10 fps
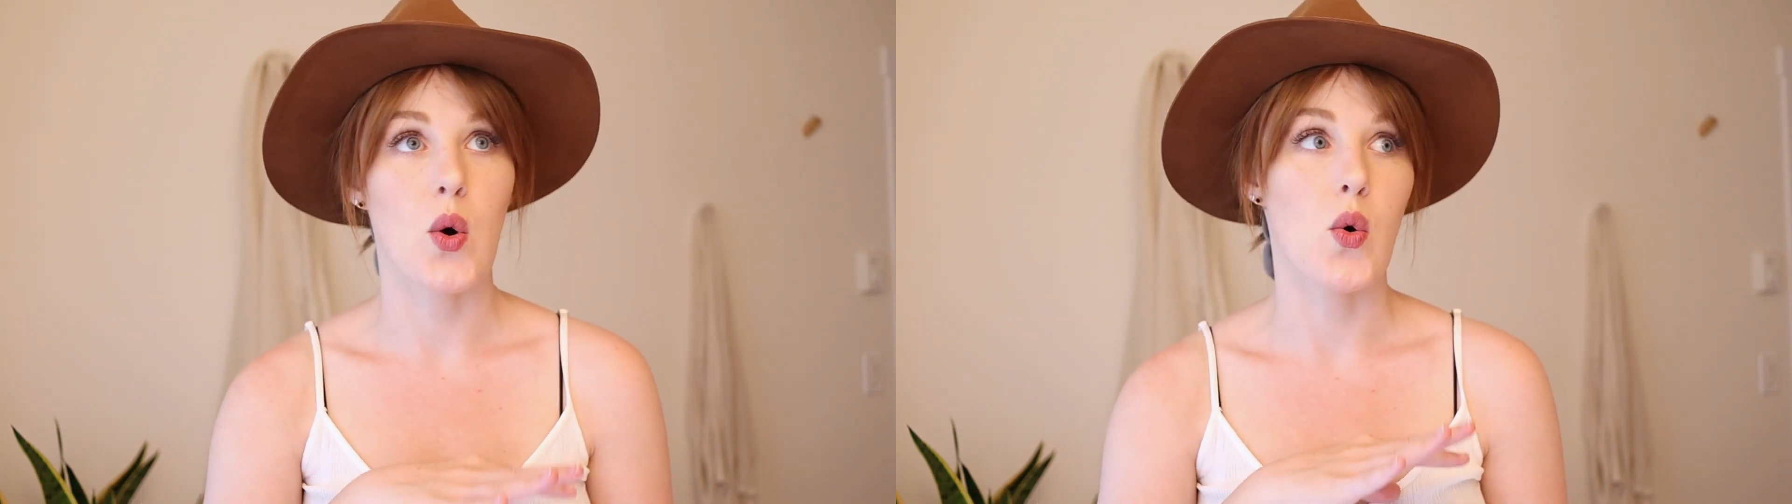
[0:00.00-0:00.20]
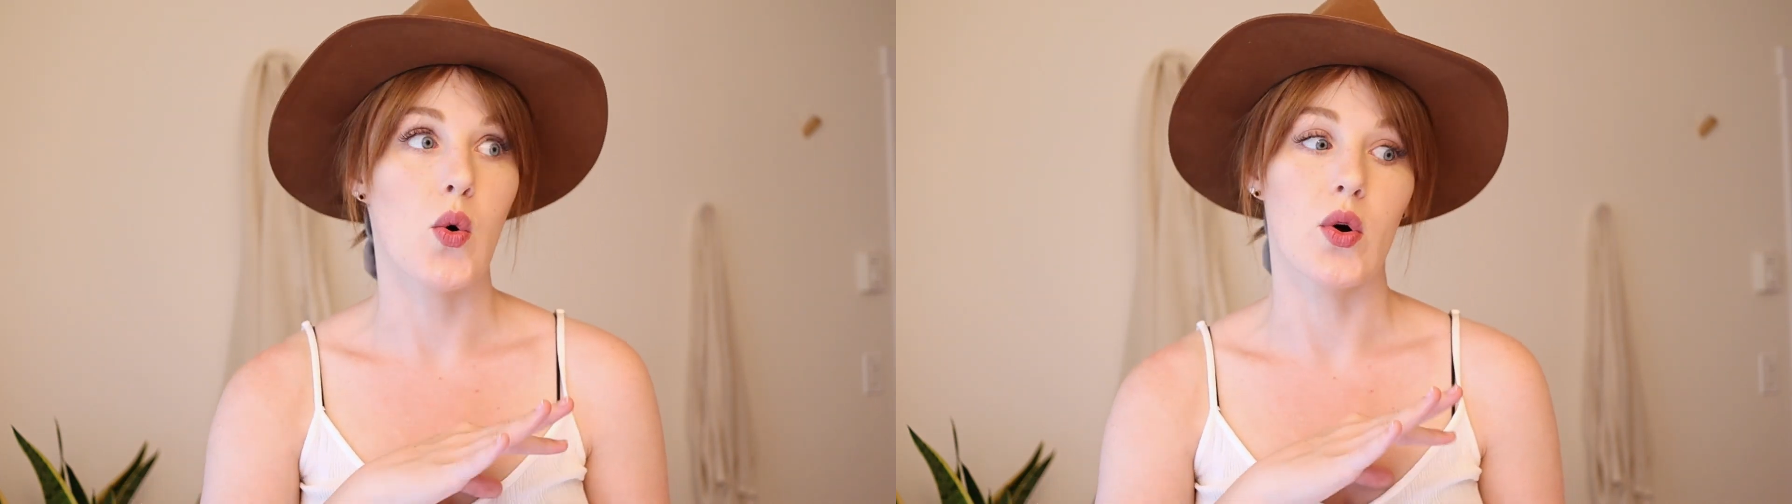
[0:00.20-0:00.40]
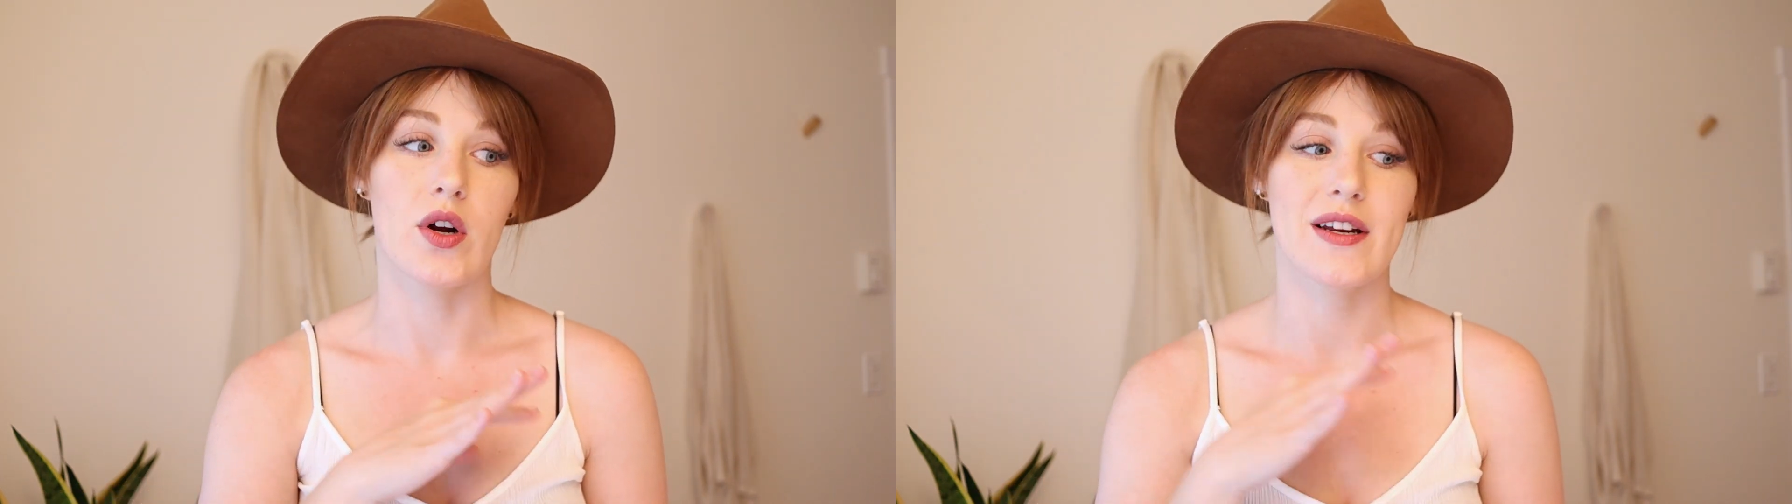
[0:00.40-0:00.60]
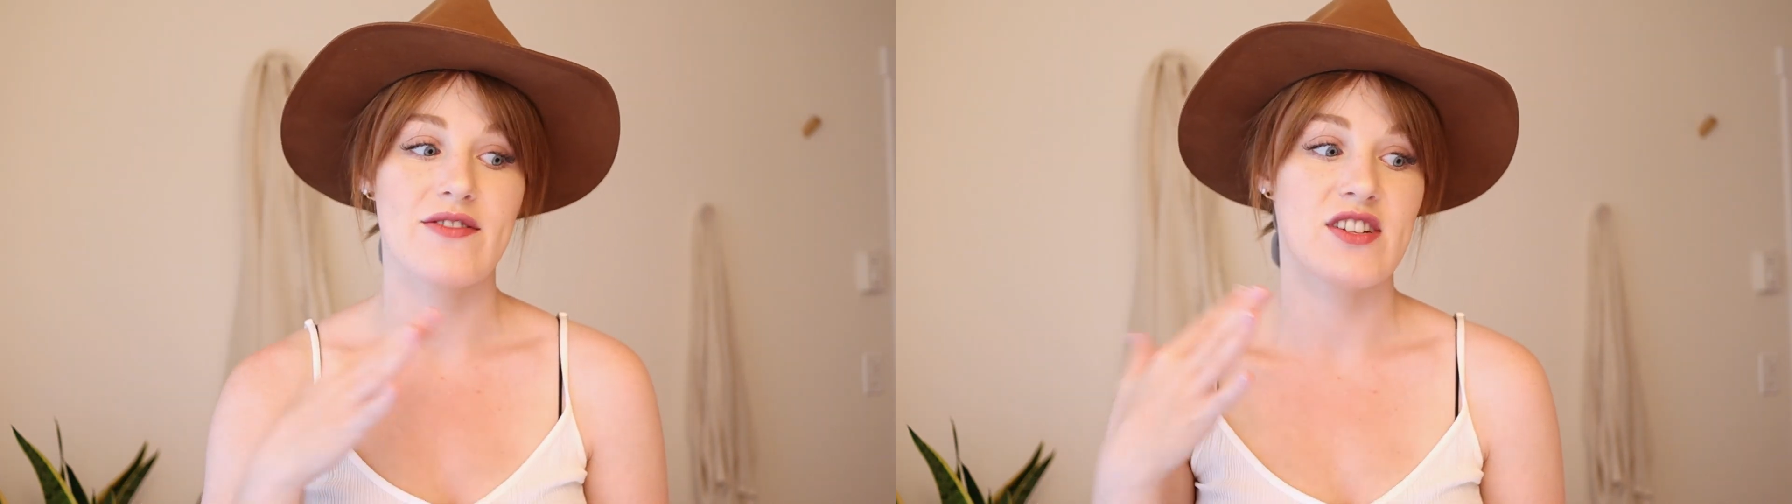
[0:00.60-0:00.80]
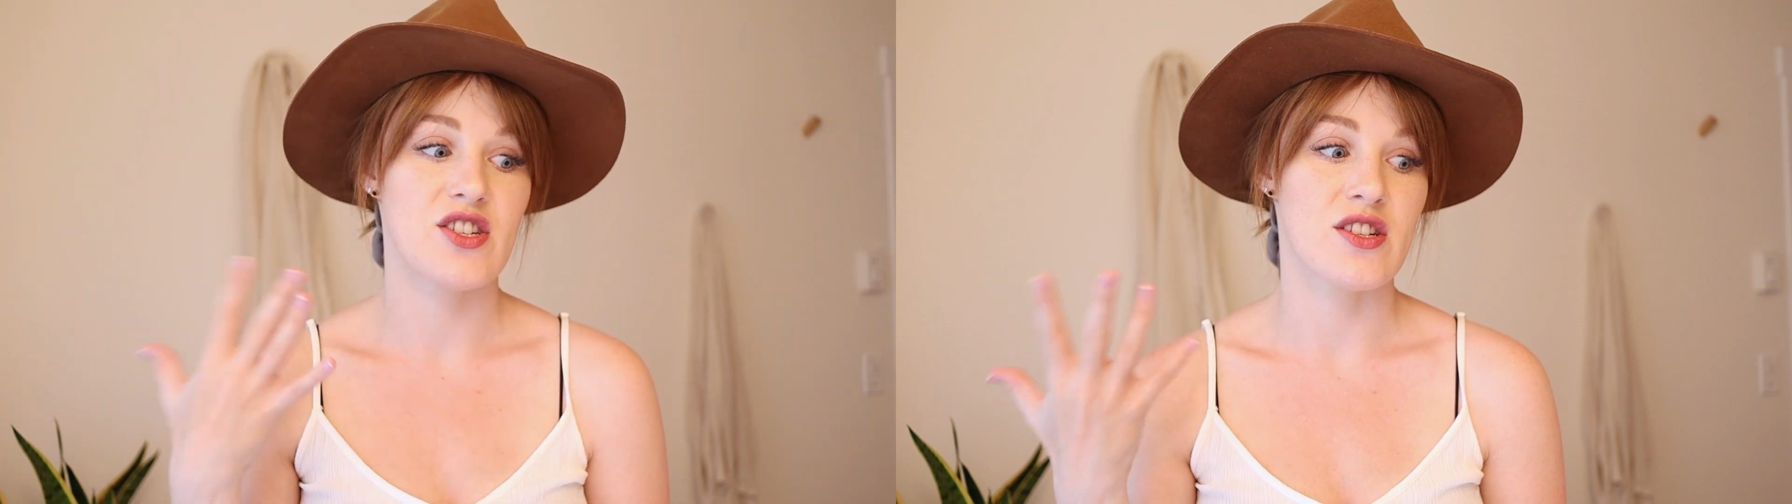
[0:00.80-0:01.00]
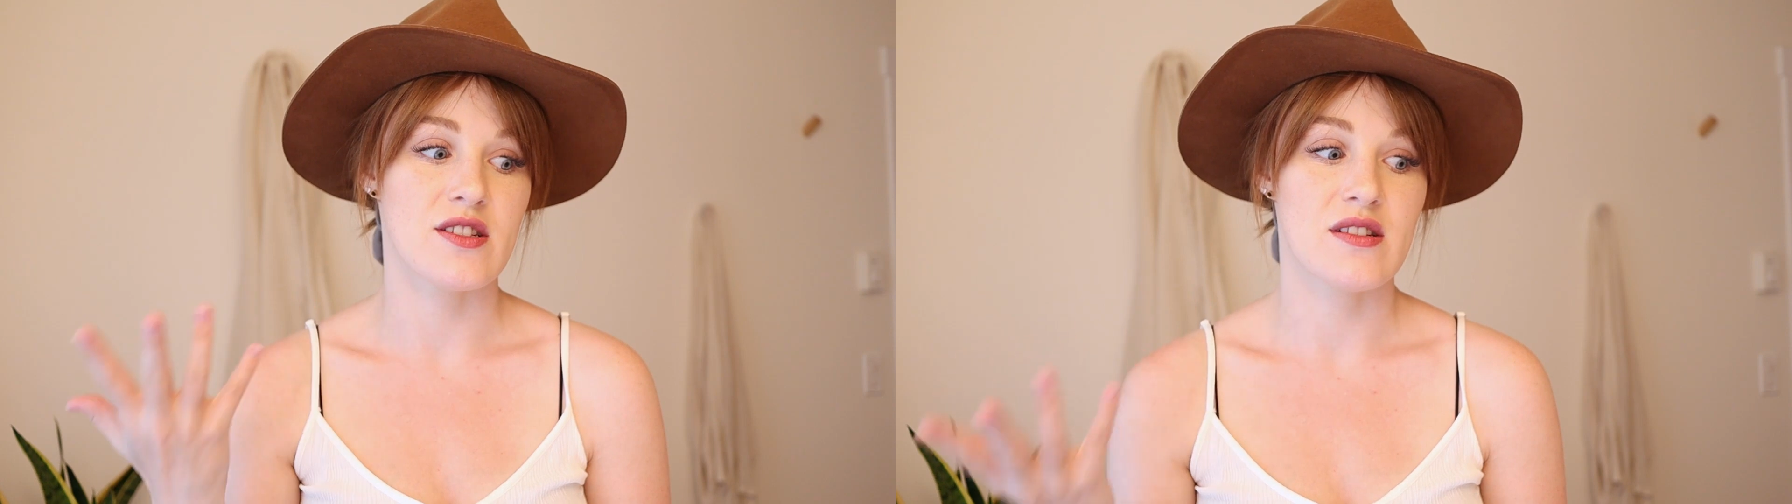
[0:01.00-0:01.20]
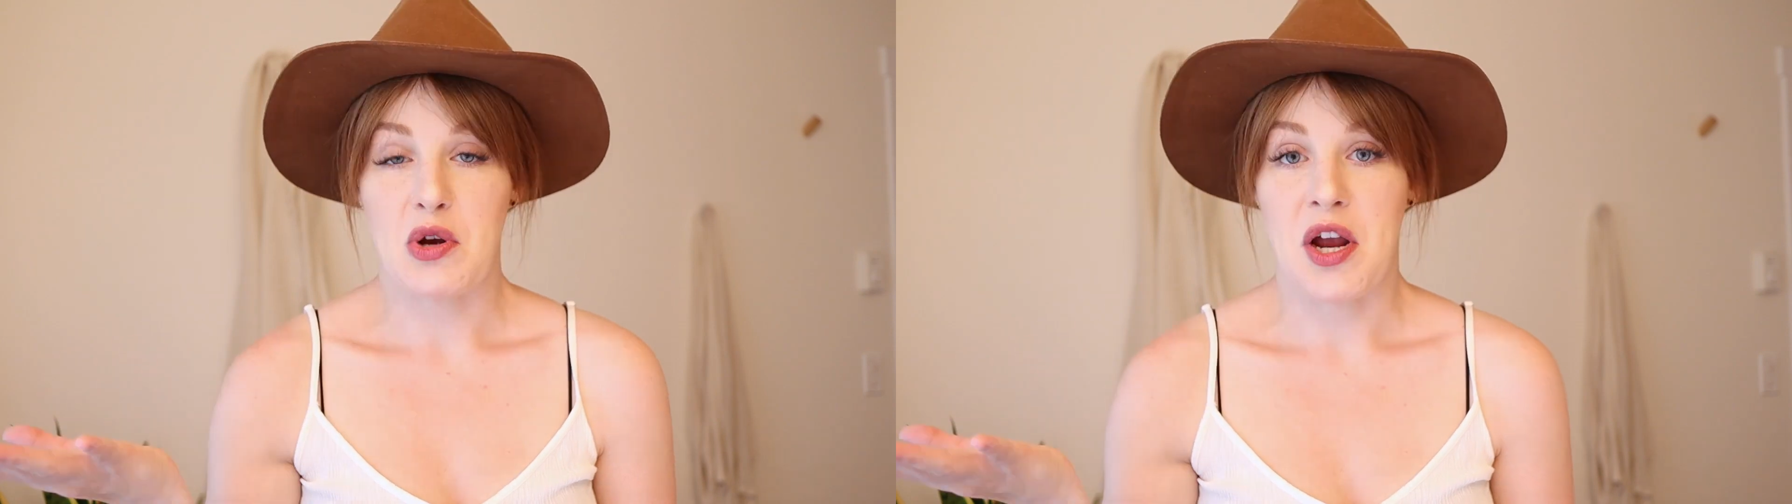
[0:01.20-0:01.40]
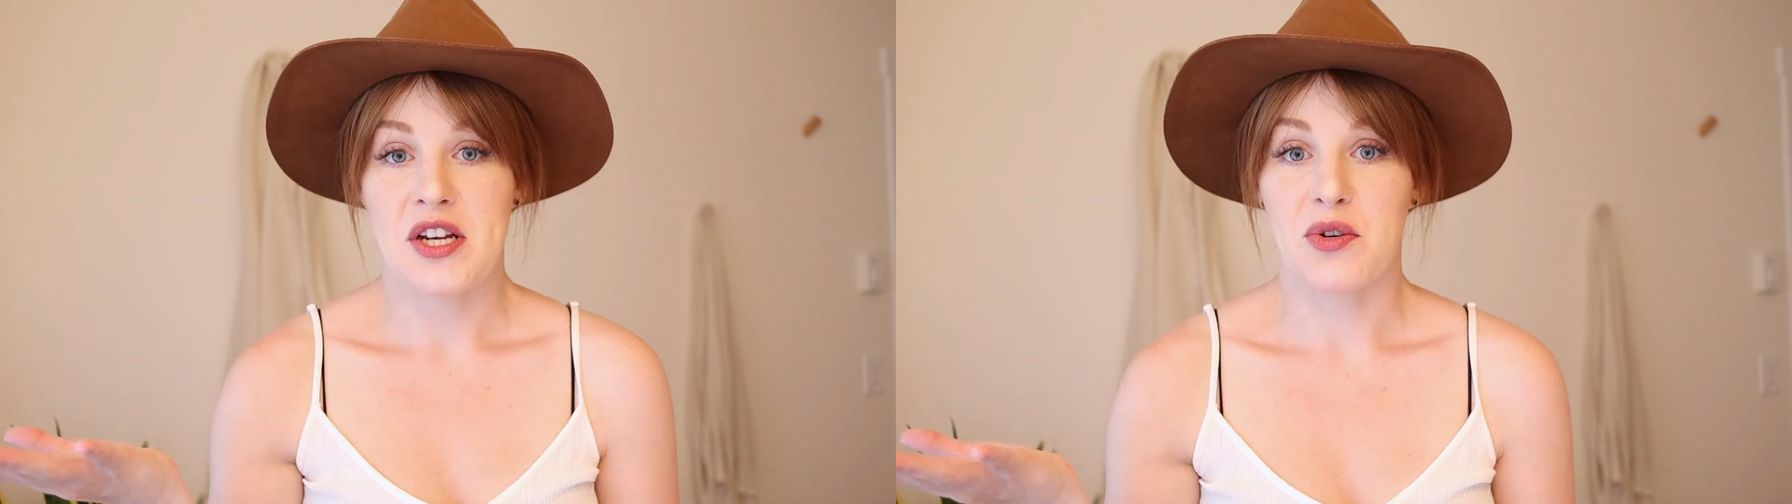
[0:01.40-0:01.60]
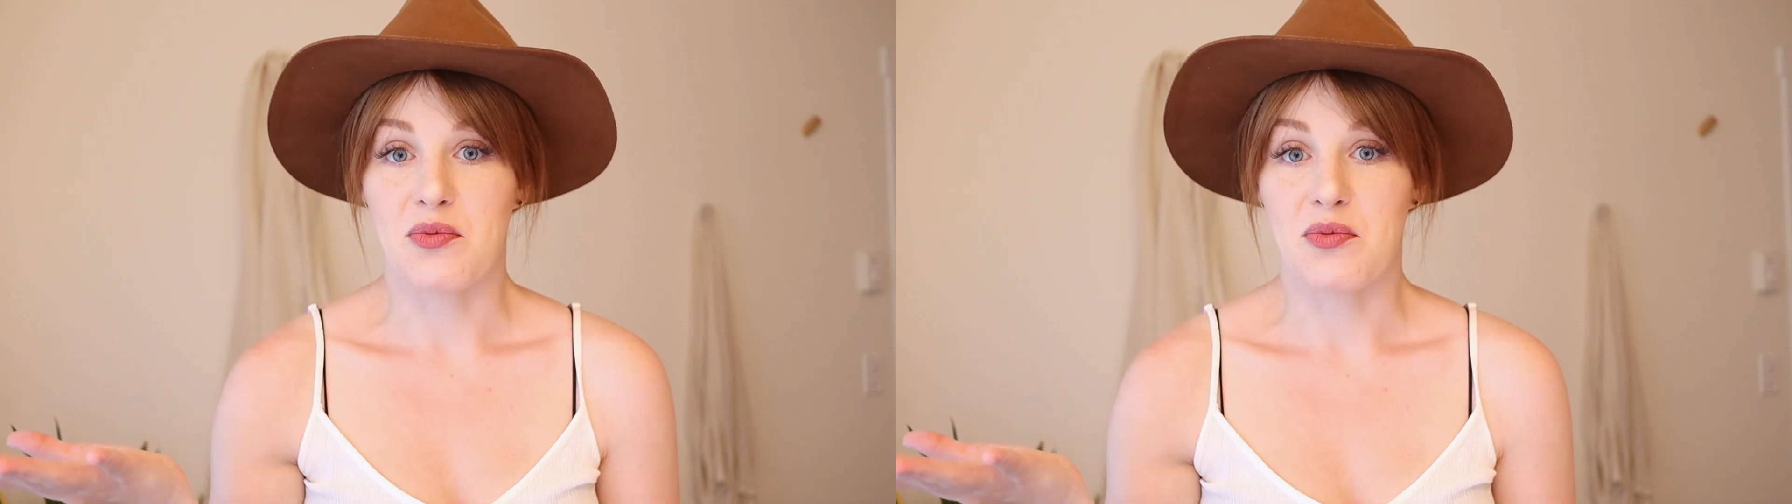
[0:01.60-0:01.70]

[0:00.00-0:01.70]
or even just trying to